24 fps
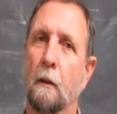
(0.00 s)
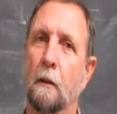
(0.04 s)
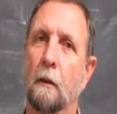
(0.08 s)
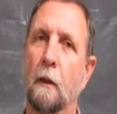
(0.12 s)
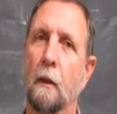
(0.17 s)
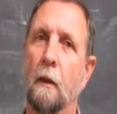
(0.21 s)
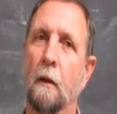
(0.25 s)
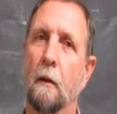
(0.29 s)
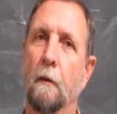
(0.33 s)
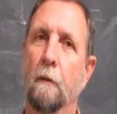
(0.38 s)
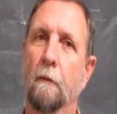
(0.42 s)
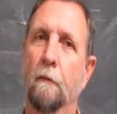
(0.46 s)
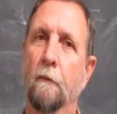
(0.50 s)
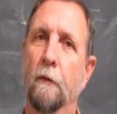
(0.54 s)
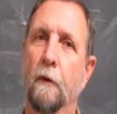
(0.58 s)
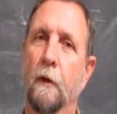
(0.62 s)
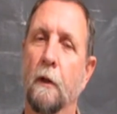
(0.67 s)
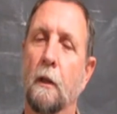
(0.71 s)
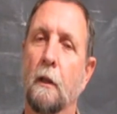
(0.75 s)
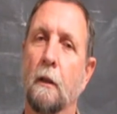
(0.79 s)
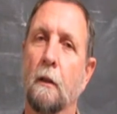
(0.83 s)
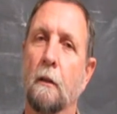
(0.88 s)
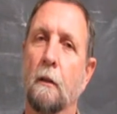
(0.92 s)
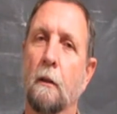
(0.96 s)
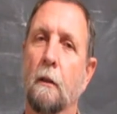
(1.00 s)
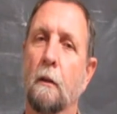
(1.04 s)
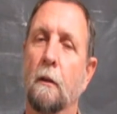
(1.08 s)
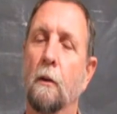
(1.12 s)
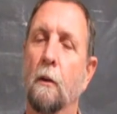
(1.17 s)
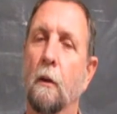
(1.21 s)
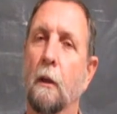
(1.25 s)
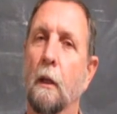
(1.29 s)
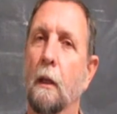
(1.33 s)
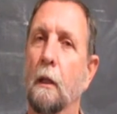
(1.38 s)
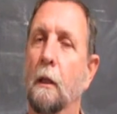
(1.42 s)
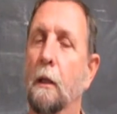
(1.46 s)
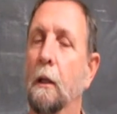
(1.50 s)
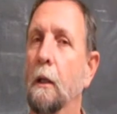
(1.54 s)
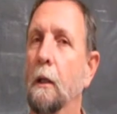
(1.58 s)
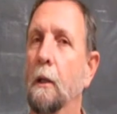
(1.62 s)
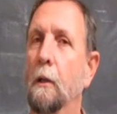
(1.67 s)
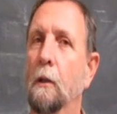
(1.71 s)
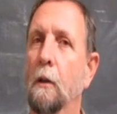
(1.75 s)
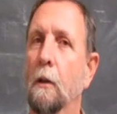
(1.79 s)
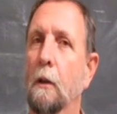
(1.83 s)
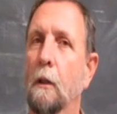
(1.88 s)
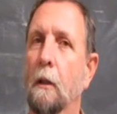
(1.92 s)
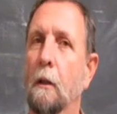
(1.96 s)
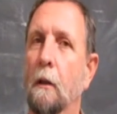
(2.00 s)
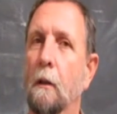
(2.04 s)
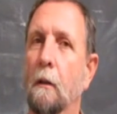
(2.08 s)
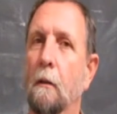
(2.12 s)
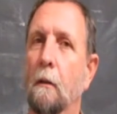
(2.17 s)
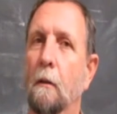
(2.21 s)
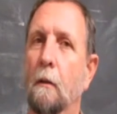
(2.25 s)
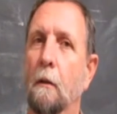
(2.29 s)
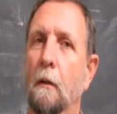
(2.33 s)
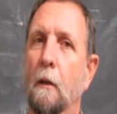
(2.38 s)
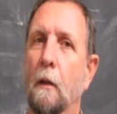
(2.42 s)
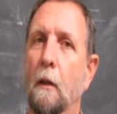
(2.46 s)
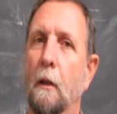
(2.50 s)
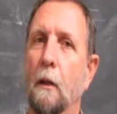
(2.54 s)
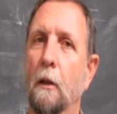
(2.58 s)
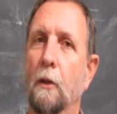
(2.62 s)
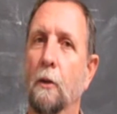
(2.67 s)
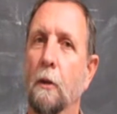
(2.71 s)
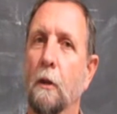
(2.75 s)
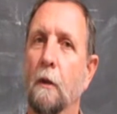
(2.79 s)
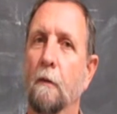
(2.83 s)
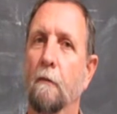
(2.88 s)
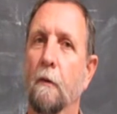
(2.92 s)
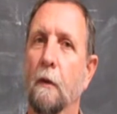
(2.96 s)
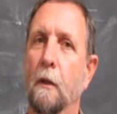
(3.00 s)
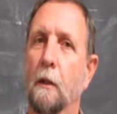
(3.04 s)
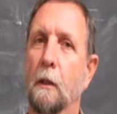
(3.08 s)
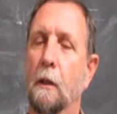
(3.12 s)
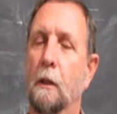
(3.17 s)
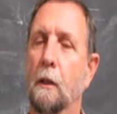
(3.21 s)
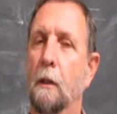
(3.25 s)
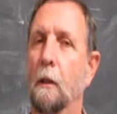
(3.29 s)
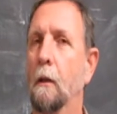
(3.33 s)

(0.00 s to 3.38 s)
the further you can see into the universe,